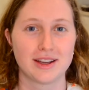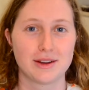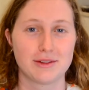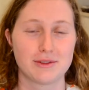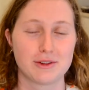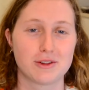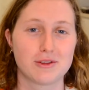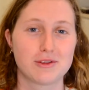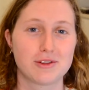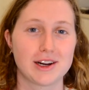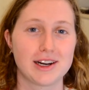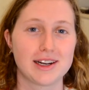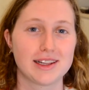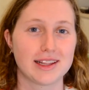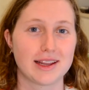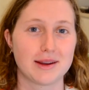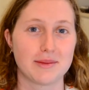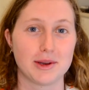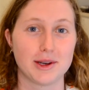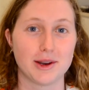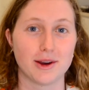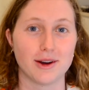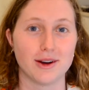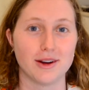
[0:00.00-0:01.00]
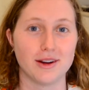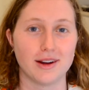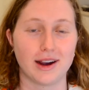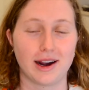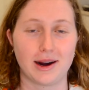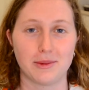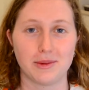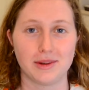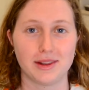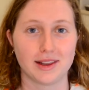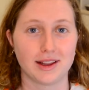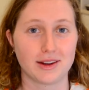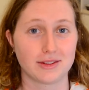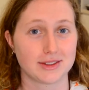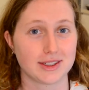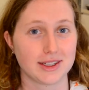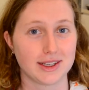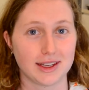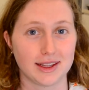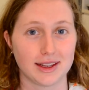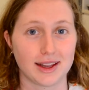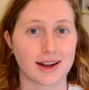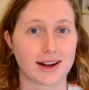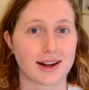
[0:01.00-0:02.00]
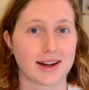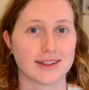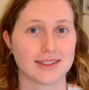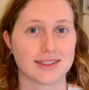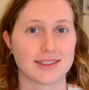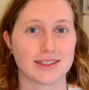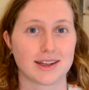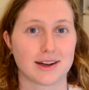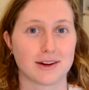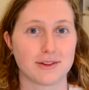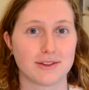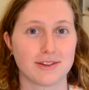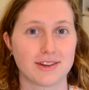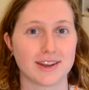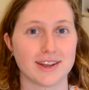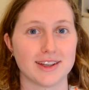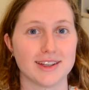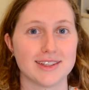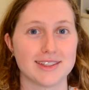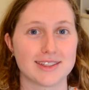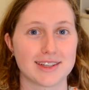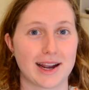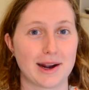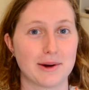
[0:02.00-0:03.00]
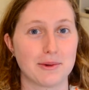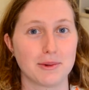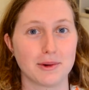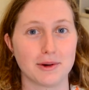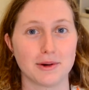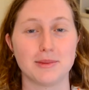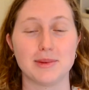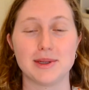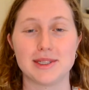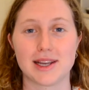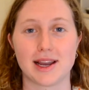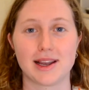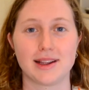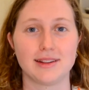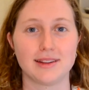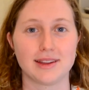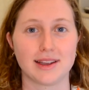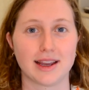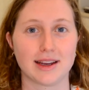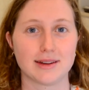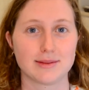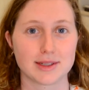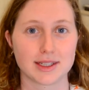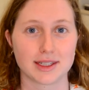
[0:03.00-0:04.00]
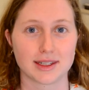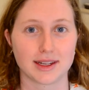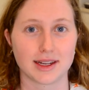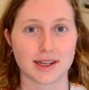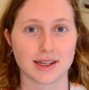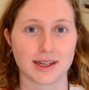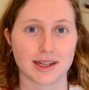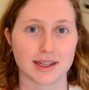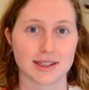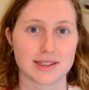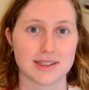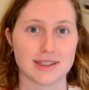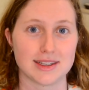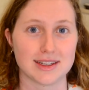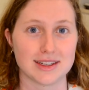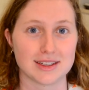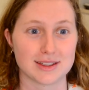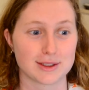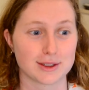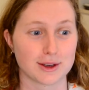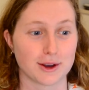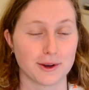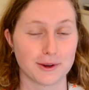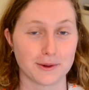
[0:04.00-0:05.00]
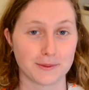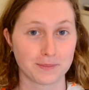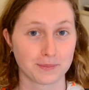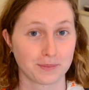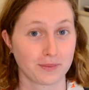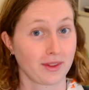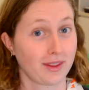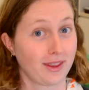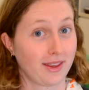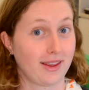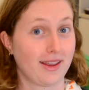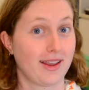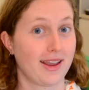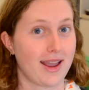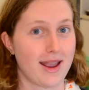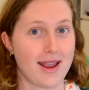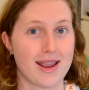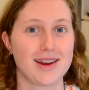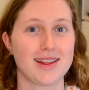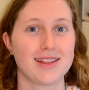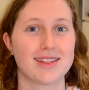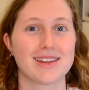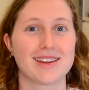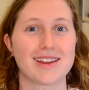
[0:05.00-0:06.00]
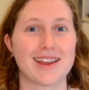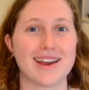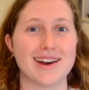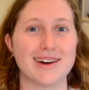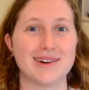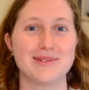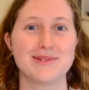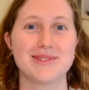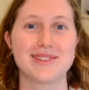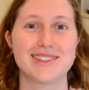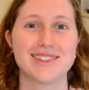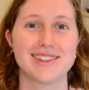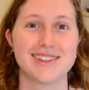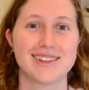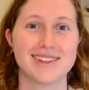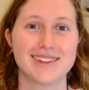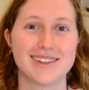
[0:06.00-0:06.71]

Feel free to let me know. I would love to hear that kind of stuff because I will be taking the GAMSAT again next year, so anything helps.